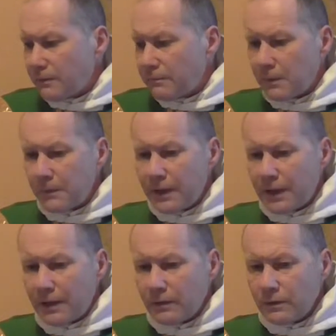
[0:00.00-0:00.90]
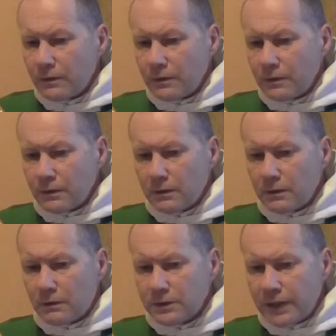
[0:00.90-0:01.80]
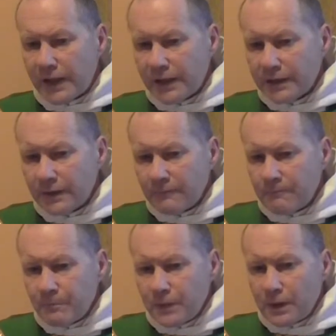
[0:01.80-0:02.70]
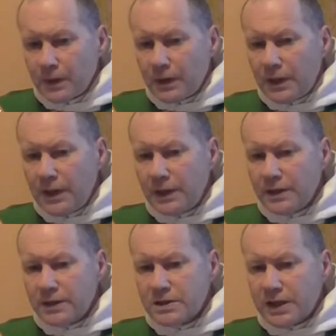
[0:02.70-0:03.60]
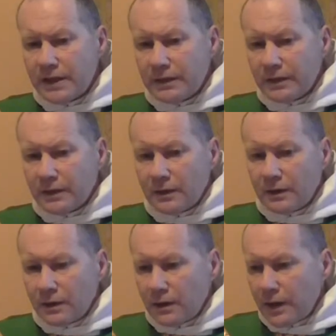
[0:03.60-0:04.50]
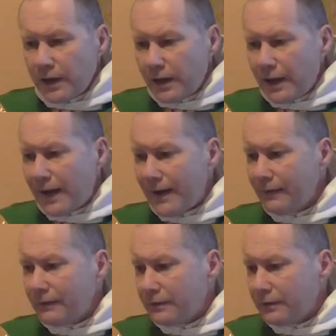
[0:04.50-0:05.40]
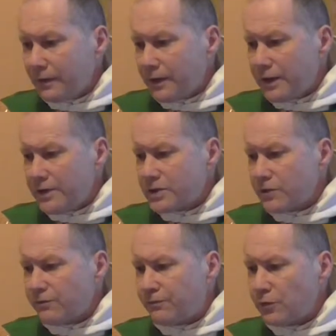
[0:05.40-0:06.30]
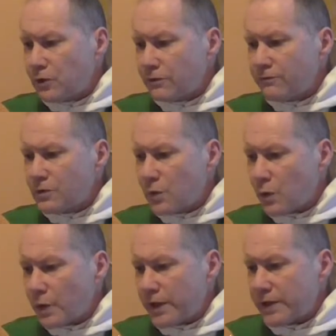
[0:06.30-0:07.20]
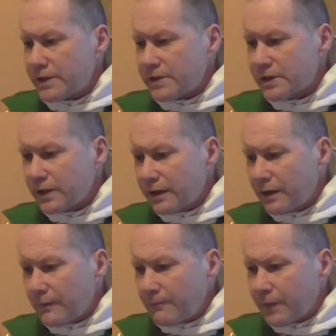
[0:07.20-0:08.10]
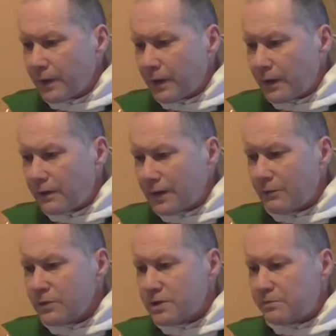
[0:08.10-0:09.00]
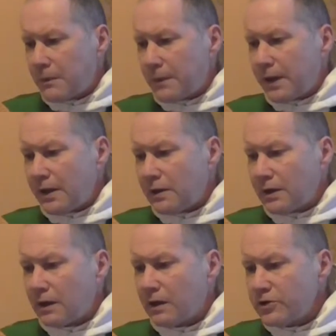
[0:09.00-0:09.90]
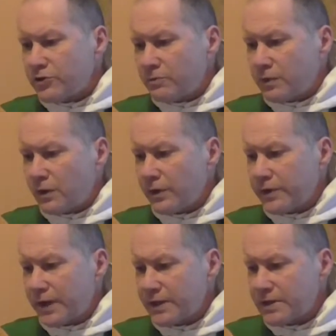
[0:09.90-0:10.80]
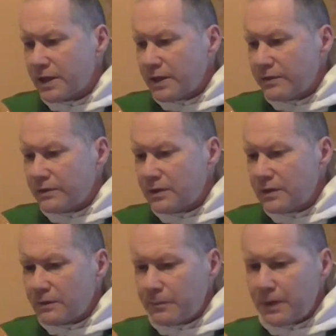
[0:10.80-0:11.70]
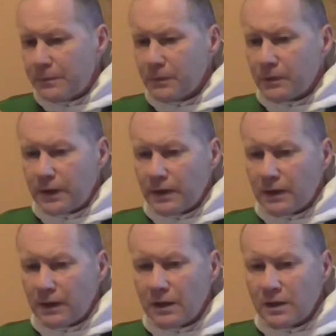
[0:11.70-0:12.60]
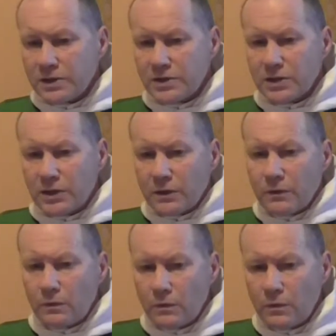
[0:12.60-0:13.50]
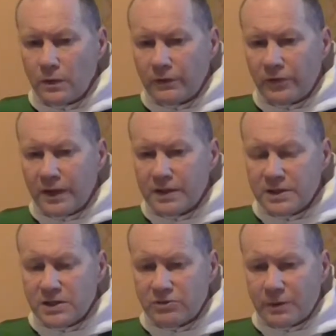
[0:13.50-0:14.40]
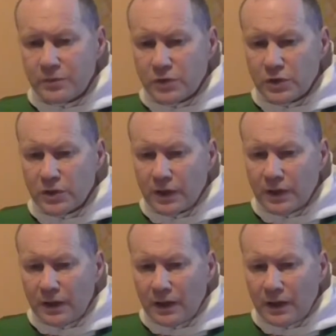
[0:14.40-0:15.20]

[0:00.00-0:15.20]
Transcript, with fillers: probably now long dead. He said, Hell is full of noise. And that was probably in a classroom context that people in class who create disruption